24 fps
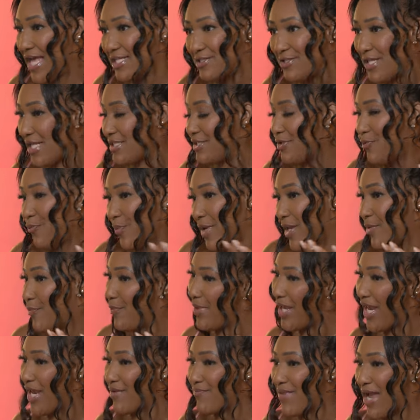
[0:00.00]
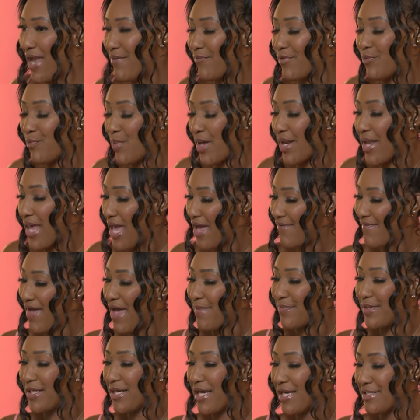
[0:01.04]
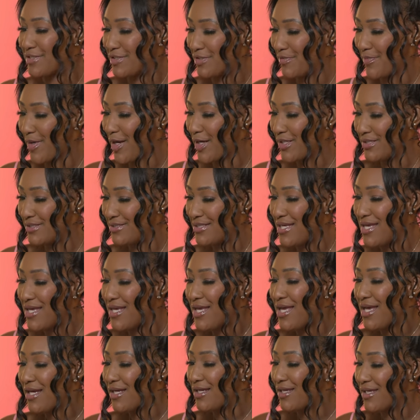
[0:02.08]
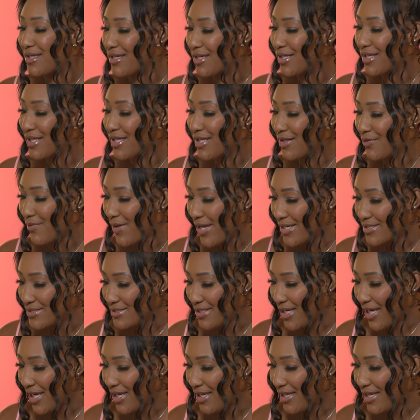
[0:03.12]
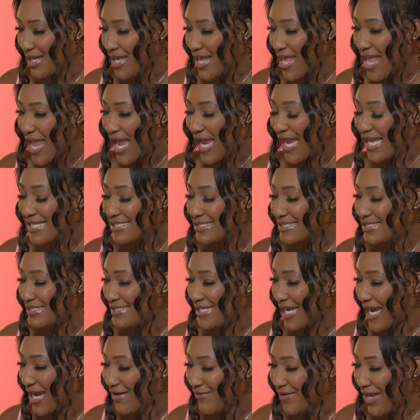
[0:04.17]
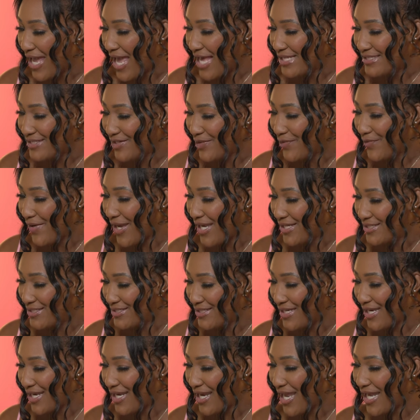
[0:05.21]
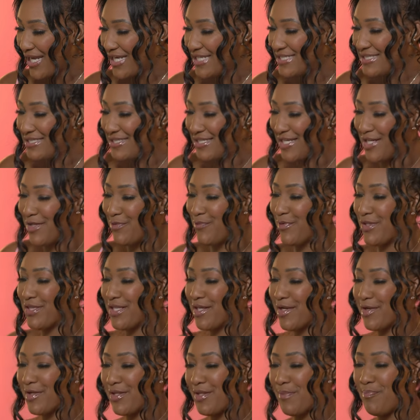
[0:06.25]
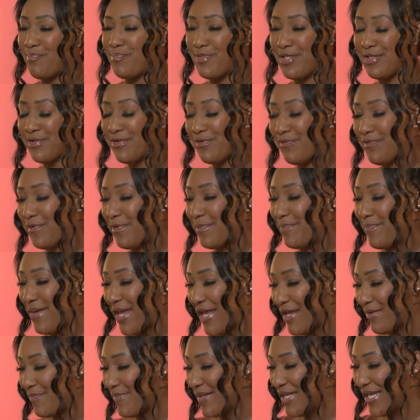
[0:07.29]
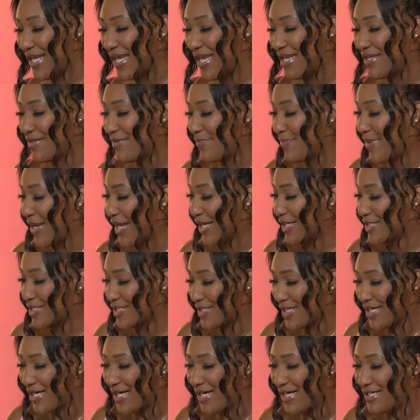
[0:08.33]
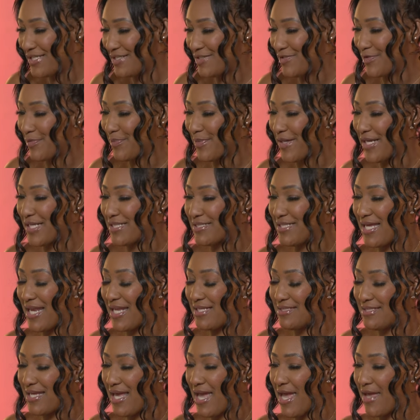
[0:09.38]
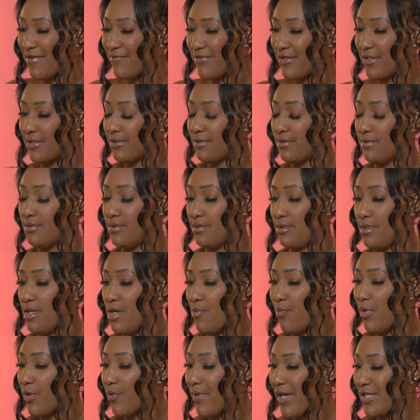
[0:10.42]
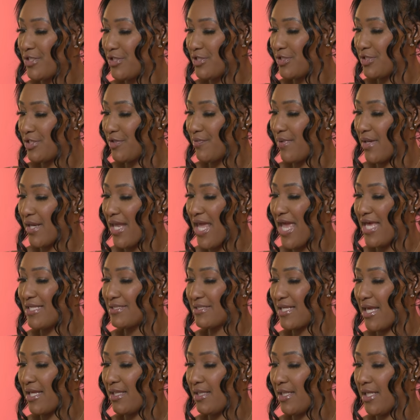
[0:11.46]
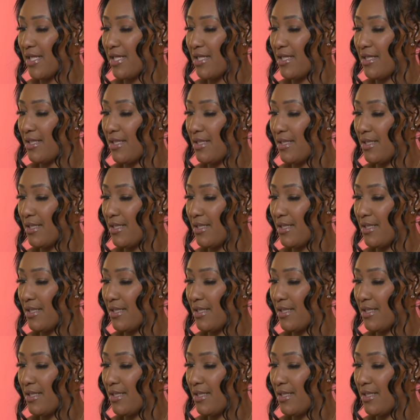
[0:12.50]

that's that's a win-win, right? We want to have happy customers. Good, good question. And Sarah has a question, and I can see you with your beautiful baby in the picture. Super excited to have you. What question do you want to ask, Ellie?